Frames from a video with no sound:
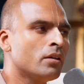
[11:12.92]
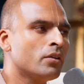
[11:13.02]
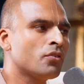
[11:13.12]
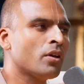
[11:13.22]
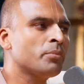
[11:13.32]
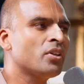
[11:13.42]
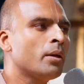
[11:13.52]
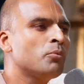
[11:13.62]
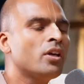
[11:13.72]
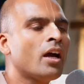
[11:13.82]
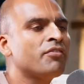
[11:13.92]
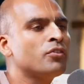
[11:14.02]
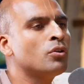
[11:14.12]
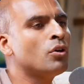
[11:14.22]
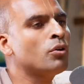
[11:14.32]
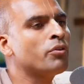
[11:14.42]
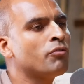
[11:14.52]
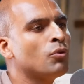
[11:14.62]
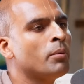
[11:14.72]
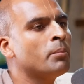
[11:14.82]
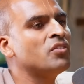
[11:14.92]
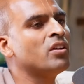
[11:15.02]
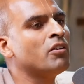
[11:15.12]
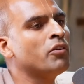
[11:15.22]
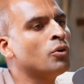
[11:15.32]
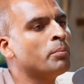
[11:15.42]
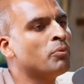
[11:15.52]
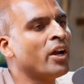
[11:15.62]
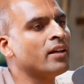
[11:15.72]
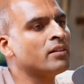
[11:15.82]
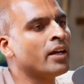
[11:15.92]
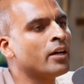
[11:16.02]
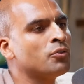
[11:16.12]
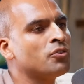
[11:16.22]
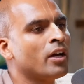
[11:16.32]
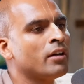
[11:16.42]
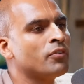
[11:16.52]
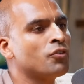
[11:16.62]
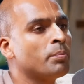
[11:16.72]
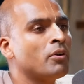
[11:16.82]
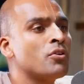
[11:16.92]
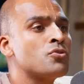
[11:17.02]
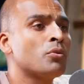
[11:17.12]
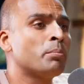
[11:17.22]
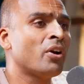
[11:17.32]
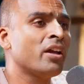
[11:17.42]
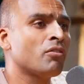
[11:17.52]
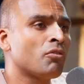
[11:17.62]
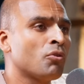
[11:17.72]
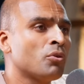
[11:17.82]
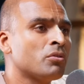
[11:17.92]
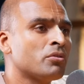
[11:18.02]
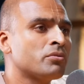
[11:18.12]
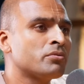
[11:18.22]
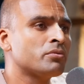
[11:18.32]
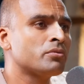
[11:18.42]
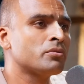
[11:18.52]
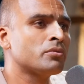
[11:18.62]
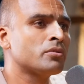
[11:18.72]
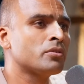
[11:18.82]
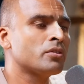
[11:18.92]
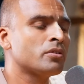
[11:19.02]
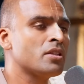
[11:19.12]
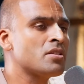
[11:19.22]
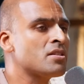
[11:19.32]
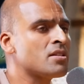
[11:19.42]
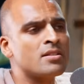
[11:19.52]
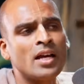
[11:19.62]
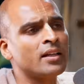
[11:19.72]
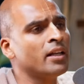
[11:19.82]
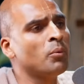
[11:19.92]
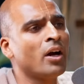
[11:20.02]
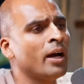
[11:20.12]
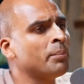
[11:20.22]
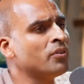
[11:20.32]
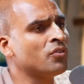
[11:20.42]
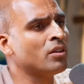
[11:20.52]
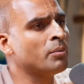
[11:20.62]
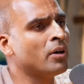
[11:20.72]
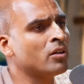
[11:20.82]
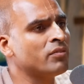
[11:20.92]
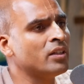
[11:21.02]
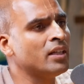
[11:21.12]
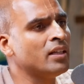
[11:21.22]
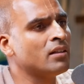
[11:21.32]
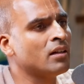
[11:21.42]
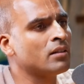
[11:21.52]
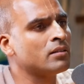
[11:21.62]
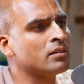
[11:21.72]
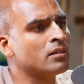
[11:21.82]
Sometimes you have to go through a material breakdown to have a spiritual breakthrough. This is exactly what happens in the Bhagavad Gita.